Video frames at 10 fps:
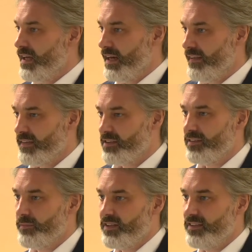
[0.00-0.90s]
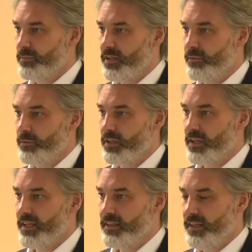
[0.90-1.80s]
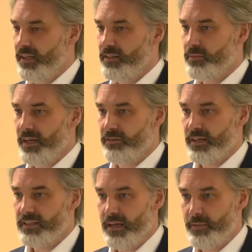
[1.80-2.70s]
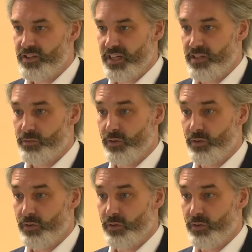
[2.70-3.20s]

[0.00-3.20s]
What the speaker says: And I think there's something similar when we look at the debate around climate change.